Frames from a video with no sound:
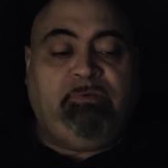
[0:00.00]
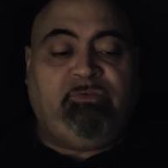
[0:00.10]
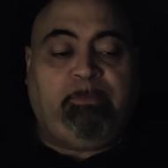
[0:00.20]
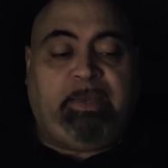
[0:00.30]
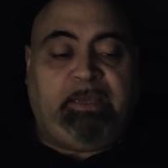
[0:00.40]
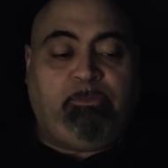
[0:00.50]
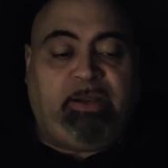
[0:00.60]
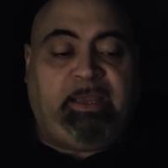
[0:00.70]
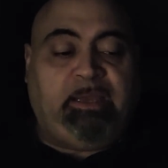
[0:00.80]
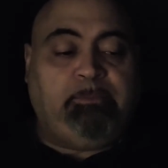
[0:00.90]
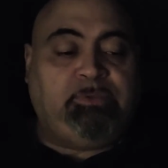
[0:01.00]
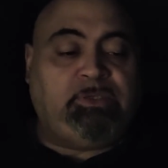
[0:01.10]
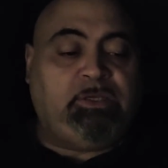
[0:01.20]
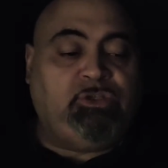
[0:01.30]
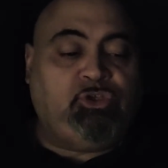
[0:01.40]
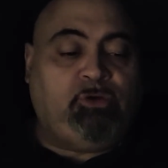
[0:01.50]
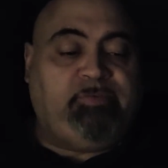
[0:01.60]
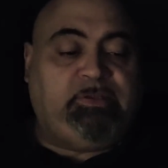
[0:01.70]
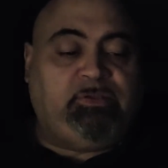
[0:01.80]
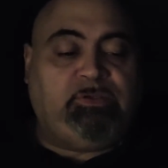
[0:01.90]
from Abraham's
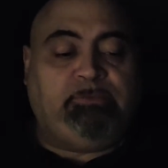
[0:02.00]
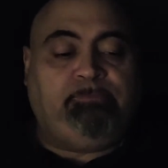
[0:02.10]
servants.